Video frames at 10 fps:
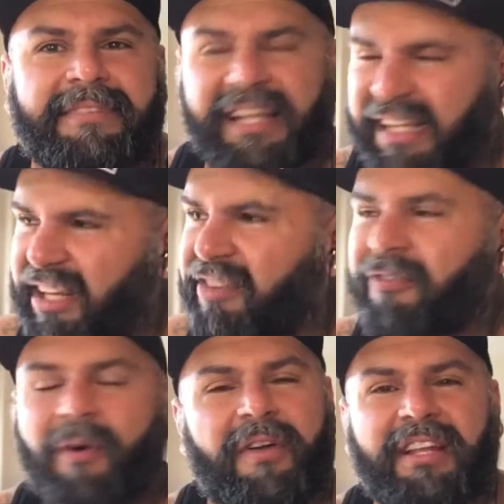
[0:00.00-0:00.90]
You look
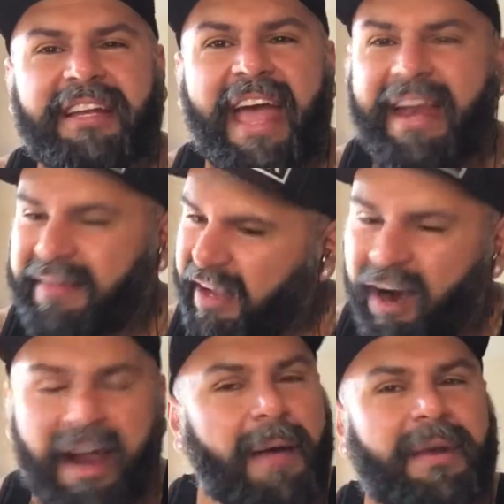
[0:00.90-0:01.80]
for you look at it, you're like,
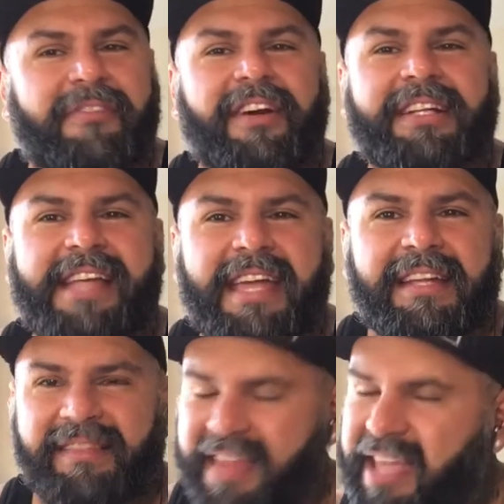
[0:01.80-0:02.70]
all right, I'm gonna fucking take
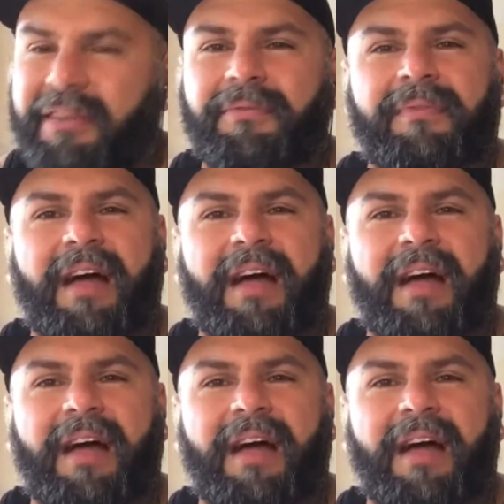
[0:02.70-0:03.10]
it. Thank you.